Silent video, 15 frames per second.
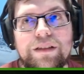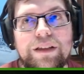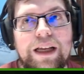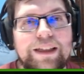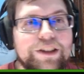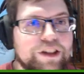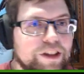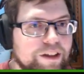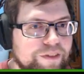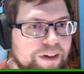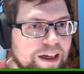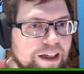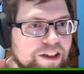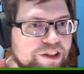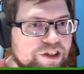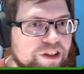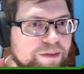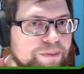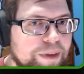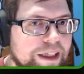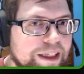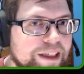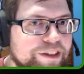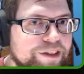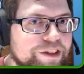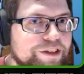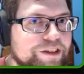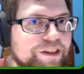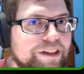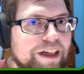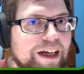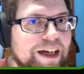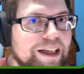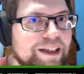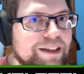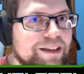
Not sure if I should be concerned or not.